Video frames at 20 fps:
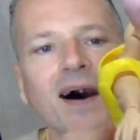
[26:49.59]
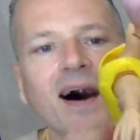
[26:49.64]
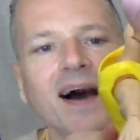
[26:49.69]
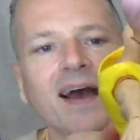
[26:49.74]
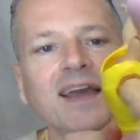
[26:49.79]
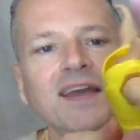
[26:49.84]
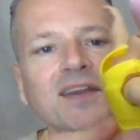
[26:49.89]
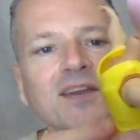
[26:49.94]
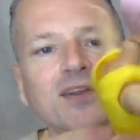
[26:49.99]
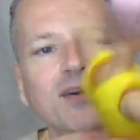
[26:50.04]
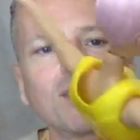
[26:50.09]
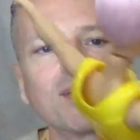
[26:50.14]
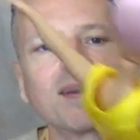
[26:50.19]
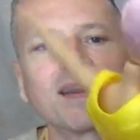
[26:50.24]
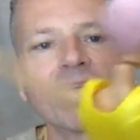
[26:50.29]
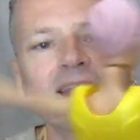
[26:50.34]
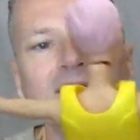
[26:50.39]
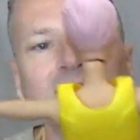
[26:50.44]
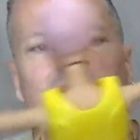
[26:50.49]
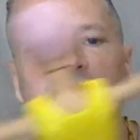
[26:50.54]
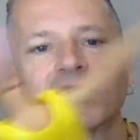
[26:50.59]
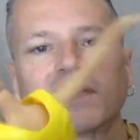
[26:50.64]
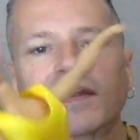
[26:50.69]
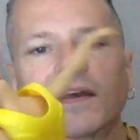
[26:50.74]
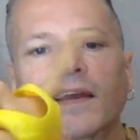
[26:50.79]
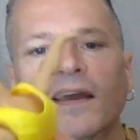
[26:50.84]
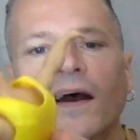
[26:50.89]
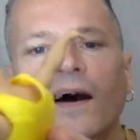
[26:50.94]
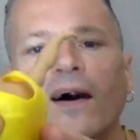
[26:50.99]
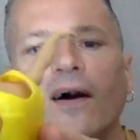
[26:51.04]
I could do another
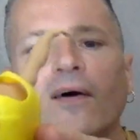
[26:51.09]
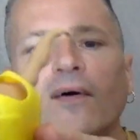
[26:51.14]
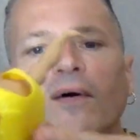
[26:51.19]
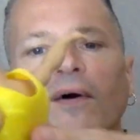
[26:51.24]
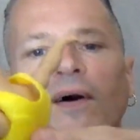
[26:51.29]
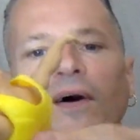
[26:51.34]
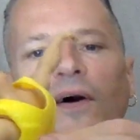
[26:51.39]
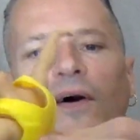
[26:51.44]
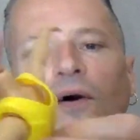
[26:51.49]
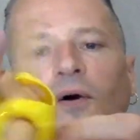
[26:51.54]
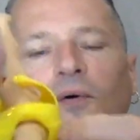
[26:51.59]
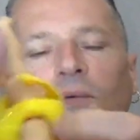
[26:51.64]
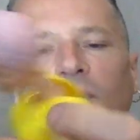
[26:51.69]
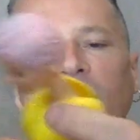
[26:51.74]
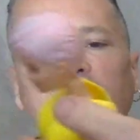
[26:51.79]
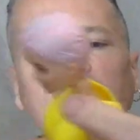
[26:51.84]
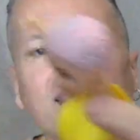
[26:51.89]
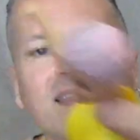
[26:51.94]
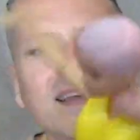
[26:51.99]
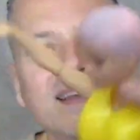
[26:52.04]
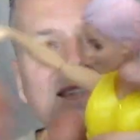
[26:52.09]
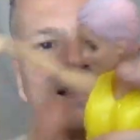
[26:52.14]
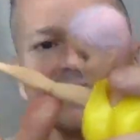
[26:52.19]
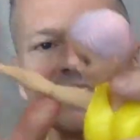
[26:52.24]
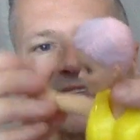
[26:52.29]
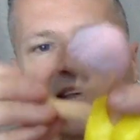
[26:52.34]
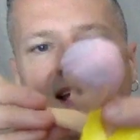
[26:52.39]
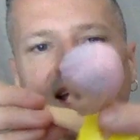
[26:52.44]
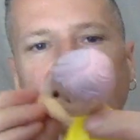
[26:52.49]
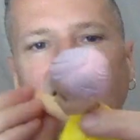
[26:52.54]
video with these
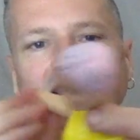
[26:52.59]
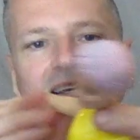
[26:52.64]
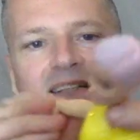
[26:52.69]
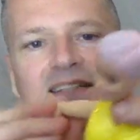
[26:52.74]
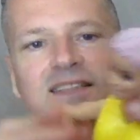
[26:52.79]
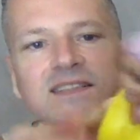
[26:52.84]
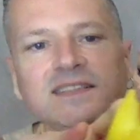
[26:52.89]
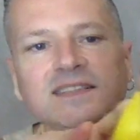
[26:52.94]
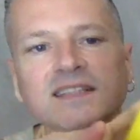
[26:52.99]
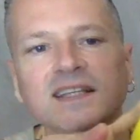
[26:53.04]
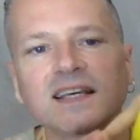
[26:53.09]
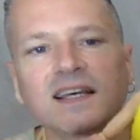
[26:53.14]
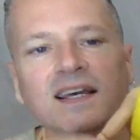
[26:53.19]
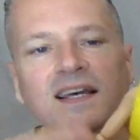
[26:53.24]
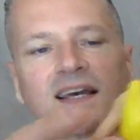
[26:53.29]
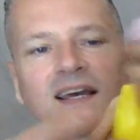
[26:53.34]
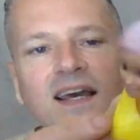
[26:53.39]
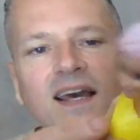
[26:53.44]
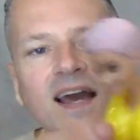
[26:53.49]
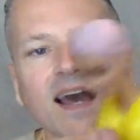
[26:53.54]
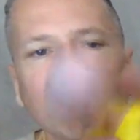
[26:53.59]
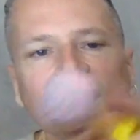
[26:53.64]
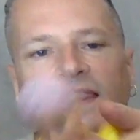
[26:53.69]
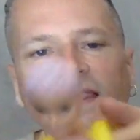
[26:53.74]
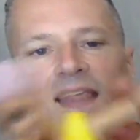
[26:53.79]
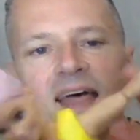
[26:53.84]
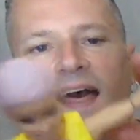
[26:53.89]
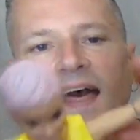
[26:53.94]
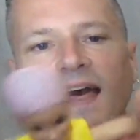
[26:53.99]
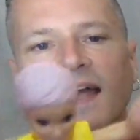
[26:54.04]
things.
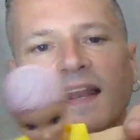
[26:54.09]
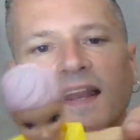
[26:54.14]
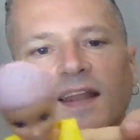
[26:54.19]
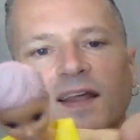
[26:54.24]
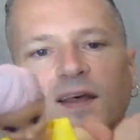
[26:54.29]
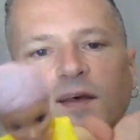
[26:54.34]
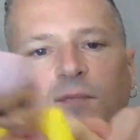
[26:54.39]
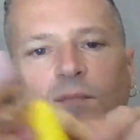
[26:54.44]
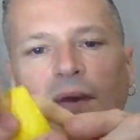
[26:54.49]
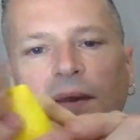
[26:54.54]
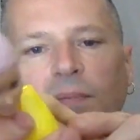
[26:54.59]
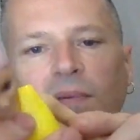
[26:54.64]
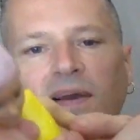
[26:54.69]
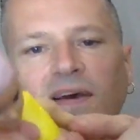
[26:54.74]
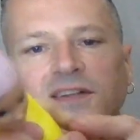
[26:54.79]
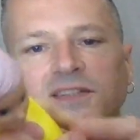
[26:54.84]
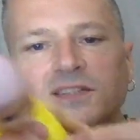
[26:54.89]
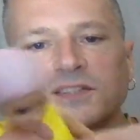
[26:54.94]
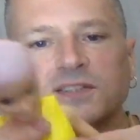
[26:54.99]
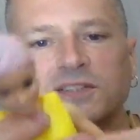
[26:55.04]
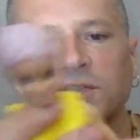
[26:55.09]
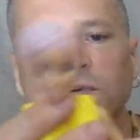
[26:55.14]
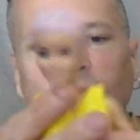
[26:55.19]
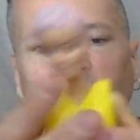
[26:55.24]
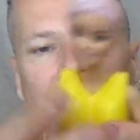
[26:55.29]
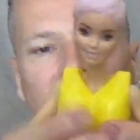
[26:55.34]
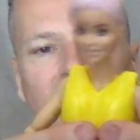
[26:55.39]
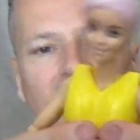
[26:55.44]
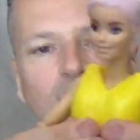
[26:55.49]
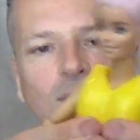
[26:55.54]
And then maybe I'll just do
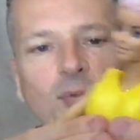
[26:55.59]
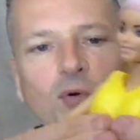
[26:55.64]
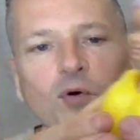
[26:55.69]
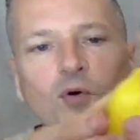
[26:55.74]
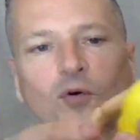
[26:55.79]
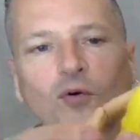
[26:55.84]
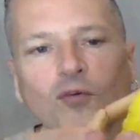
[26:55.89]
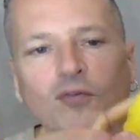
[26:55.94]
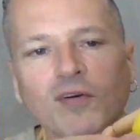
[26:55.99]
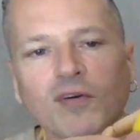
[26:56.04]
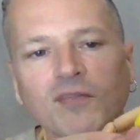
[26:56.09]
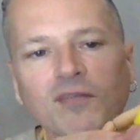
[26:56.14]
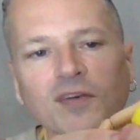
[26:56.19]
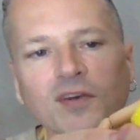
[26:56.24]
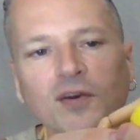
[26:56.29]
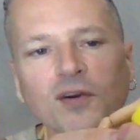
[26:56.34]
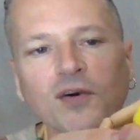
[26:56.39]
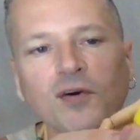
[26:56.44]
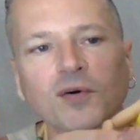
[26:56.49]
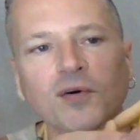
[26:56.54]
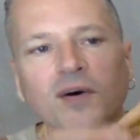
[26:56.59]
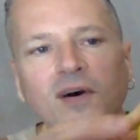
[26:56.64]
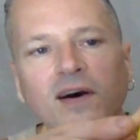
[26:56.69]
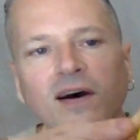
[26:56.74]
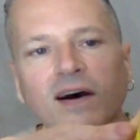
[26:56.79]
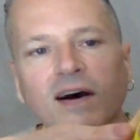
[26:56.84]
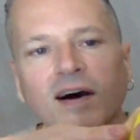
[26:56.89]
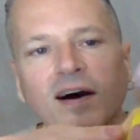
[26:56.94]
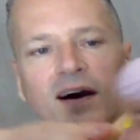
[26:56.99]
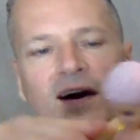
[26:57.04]
a, a pool review
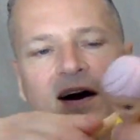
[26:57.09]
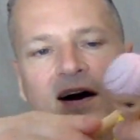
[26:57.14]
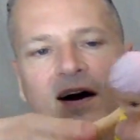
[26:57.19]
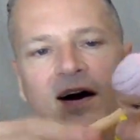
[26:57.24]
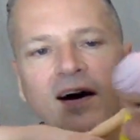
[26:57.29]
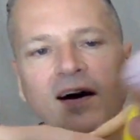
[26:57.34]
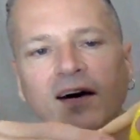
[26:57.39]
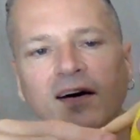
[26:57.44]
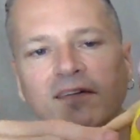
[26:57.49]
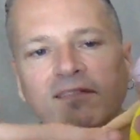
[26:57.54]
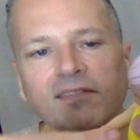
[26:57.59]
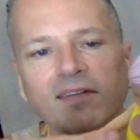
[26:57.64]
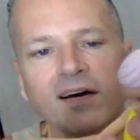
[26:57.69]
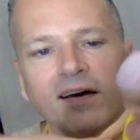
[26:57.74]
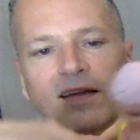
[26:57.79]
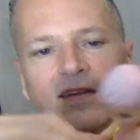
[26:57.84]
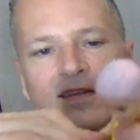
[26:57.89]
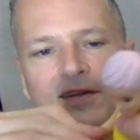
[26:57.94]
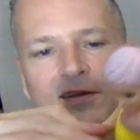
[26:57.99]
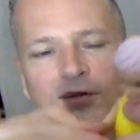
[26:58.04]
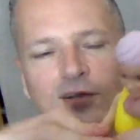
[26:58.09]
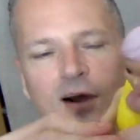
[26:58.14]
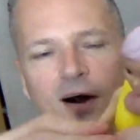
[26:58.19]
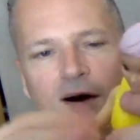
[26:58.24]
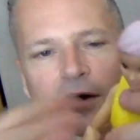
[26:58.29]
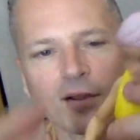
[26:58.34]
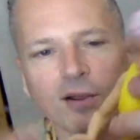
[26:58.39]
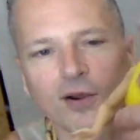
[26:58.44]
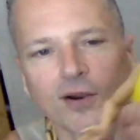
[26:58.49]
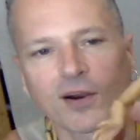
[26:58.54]
of, of the
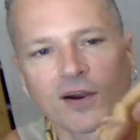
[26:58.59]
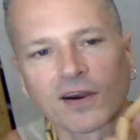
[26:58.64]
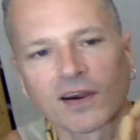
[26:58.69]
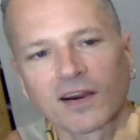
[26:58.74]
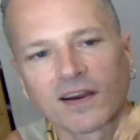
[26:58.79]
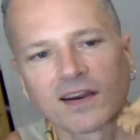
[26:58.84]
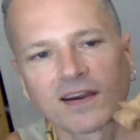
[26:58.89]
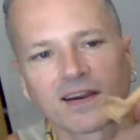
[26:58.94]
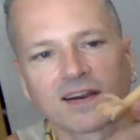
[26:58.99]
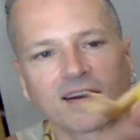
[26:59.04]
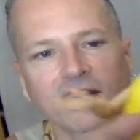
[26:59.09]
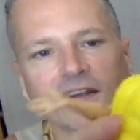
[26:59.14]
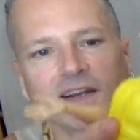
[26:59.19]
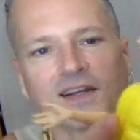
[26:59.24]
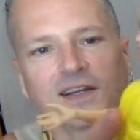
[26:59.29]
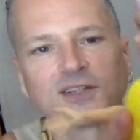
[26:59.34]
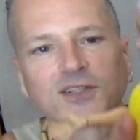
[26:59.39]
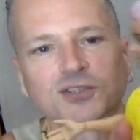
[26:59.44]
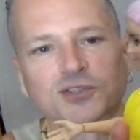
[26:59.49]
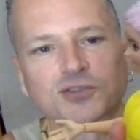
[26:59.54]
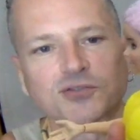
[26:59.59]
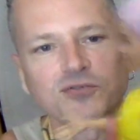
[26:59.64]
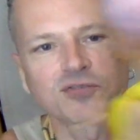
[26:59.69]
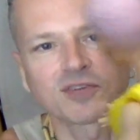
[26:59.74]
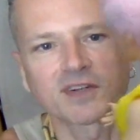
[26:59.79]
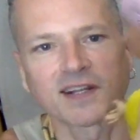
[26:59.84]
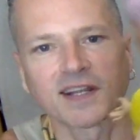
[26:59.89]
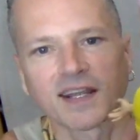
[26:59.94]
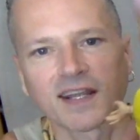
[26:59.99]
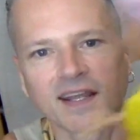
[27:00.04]
Dollar
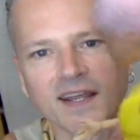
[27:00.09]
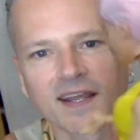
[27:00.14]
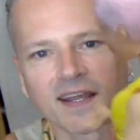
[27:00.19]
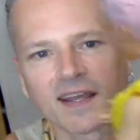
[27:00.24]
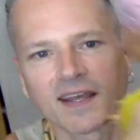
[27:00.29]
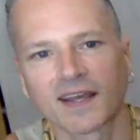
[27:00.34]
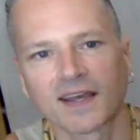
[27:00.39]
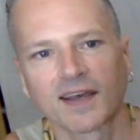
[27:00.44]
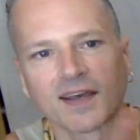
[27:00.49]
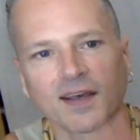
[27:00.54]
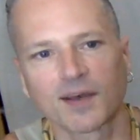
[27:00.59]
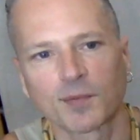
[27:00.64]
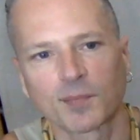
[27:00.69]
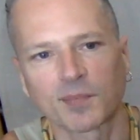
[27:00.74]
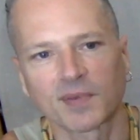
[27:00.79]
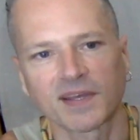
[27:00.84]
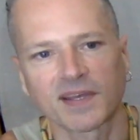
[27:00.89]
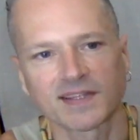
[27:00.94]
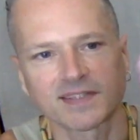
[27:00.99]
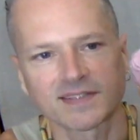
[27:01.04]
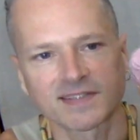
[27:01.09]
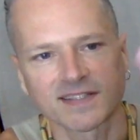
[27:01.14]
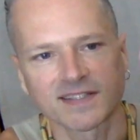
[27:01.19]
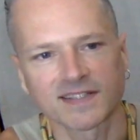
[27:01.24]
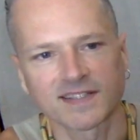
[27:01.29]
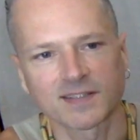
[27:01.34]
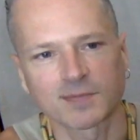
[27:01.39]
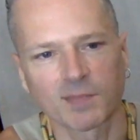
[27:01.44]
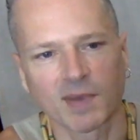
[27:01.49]
Tree pieces.